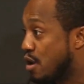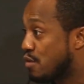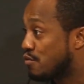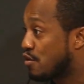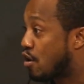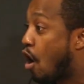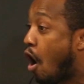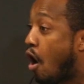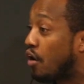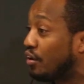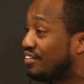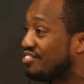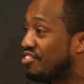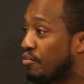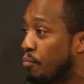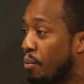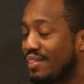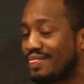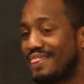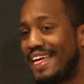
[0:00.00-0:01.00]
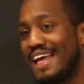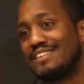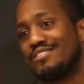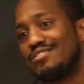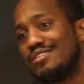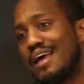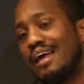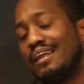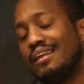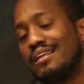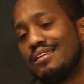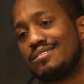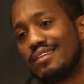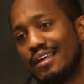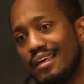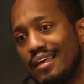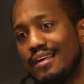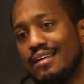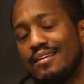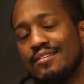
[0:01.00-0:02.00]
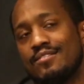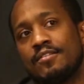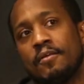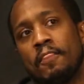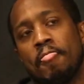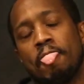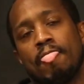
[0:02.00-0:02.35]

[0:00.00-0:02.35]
regardless of what that challenge is.